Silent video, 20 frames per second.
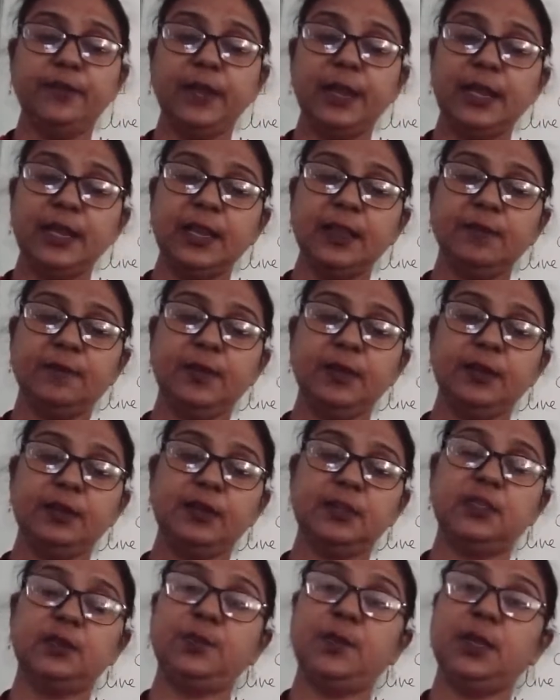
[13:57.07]
well
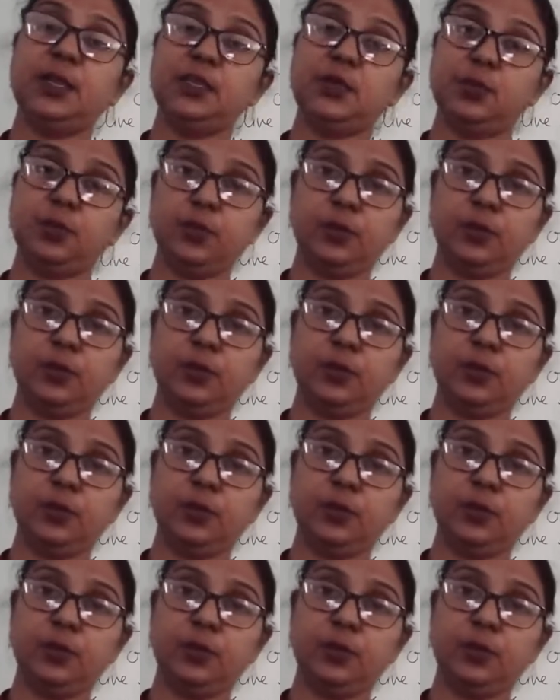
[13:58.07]
developed space